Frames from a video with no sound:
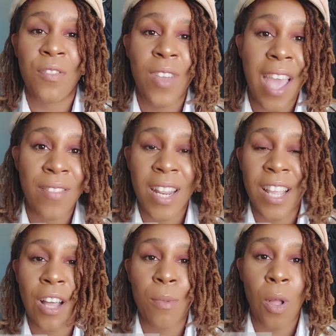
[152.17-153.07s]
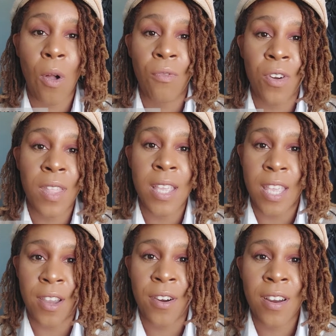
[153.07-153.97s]
If you have an income goal for the
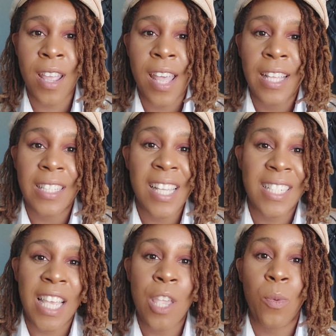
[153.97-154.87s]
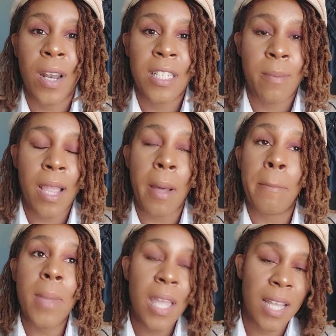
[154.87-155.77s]
year, let's say you wanted to make $1
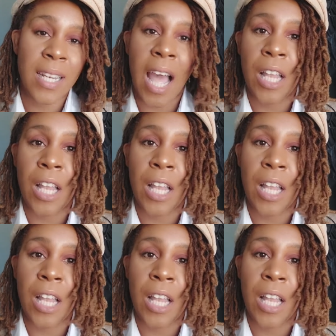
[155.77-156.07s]
million,